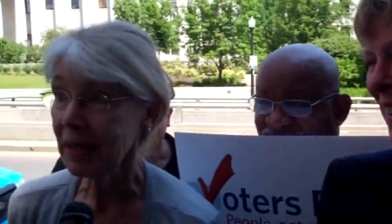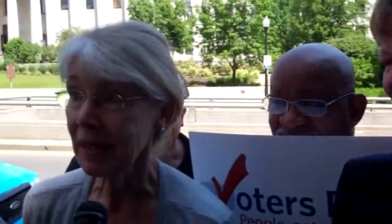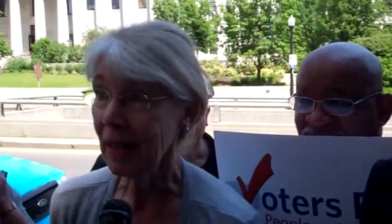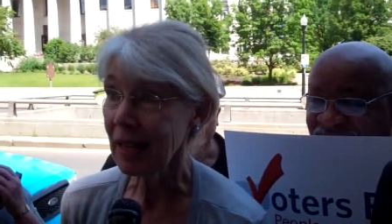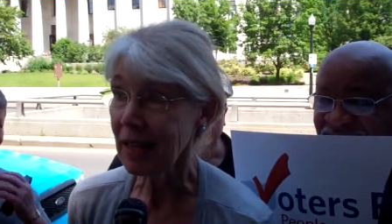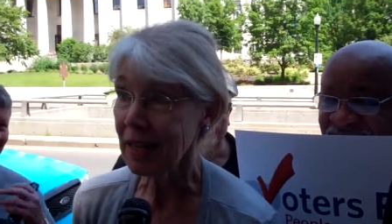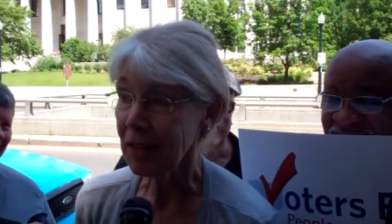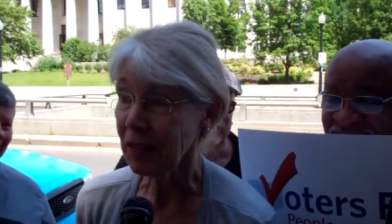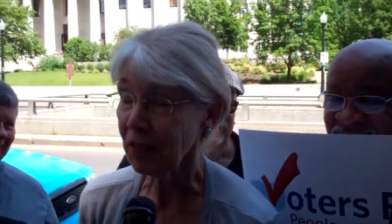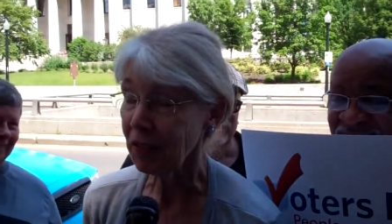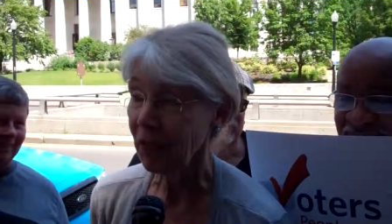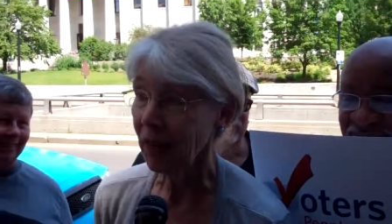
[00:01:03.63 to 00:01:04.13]

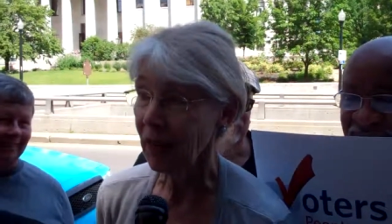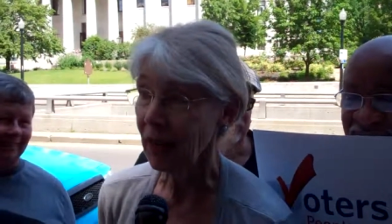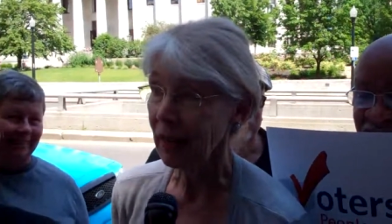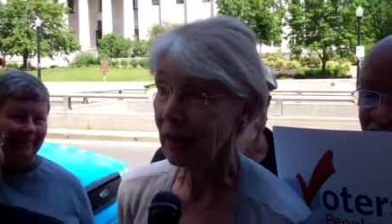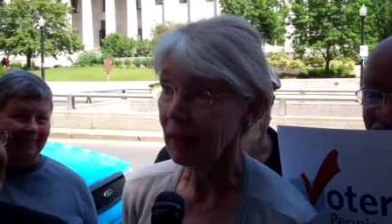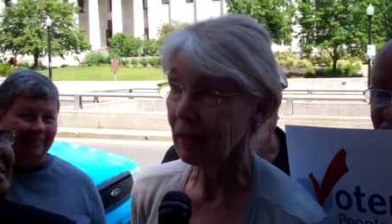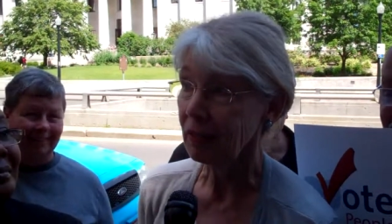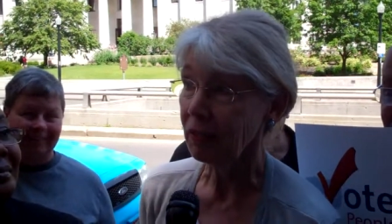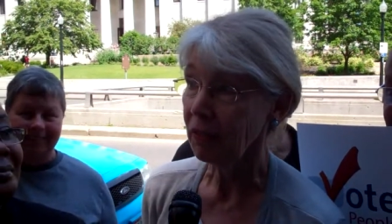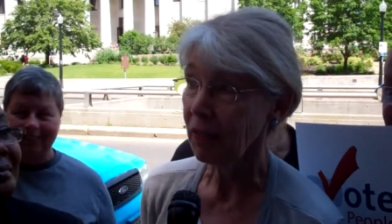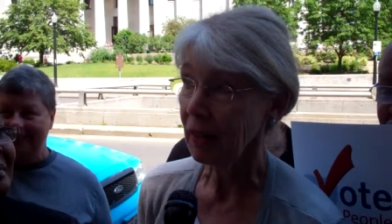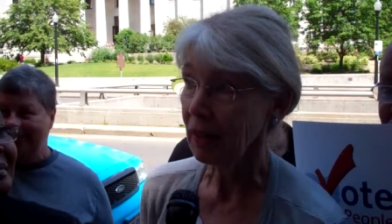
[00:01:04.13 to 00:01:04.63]

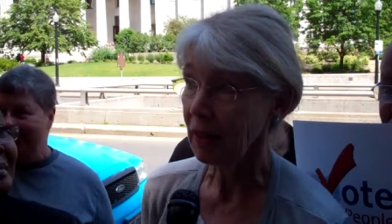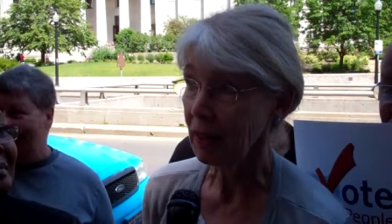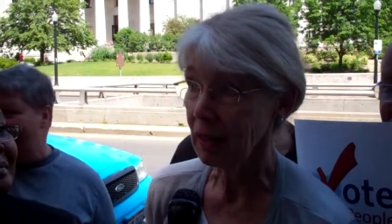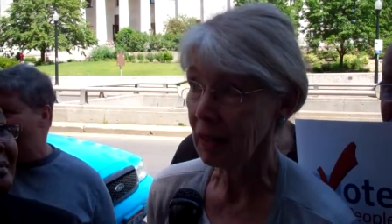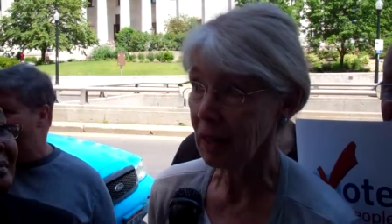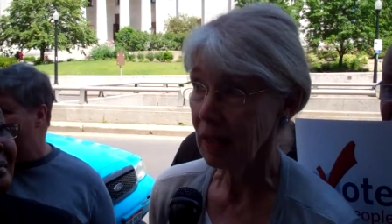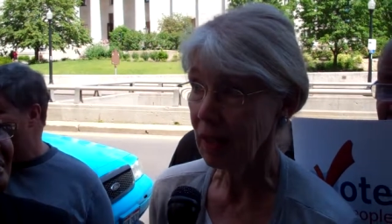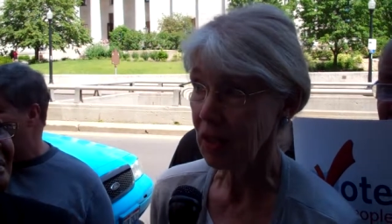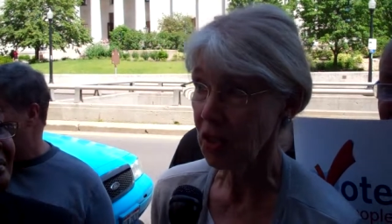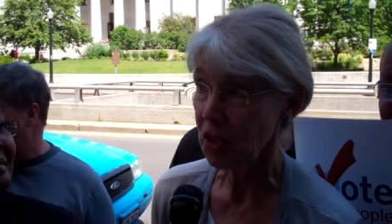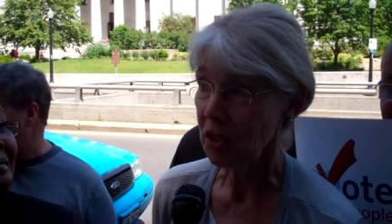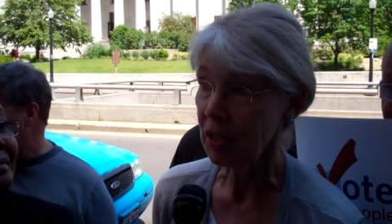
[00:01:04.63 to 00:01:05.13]
testifying in front of the
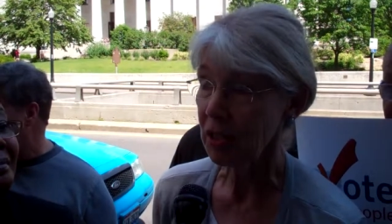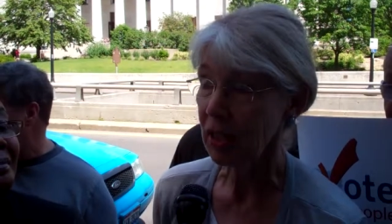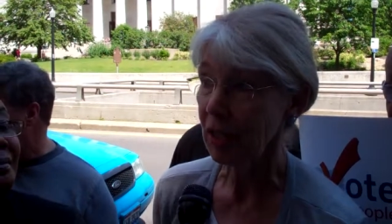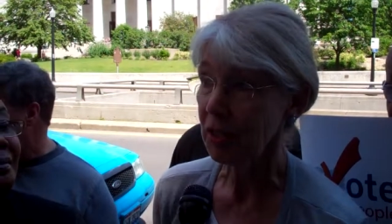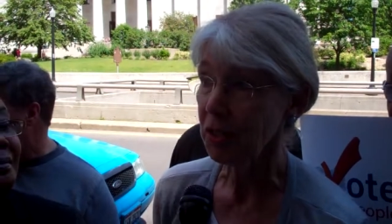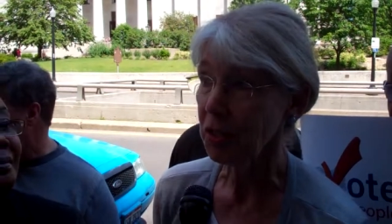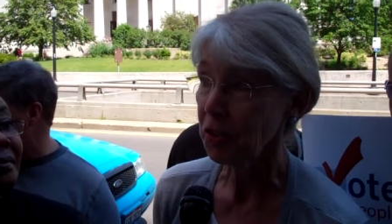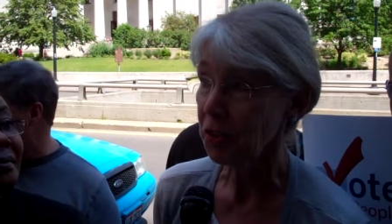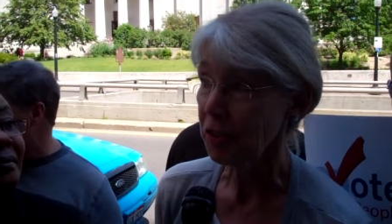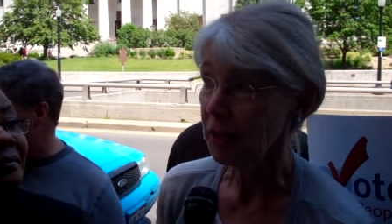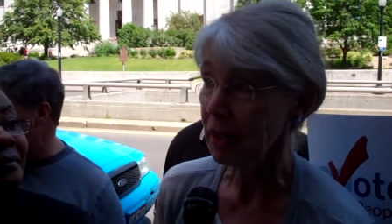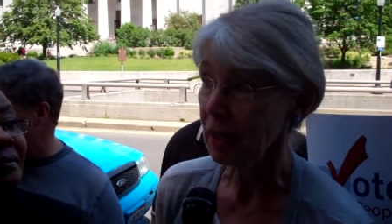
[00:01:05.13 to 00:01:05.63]

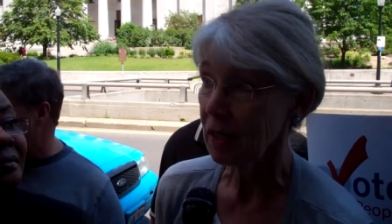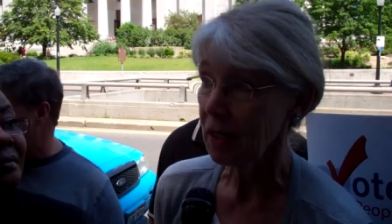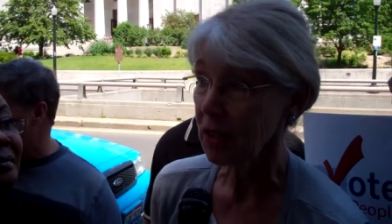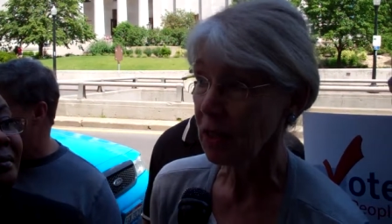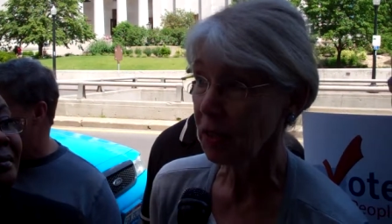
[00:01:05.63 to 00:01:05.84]
legislature since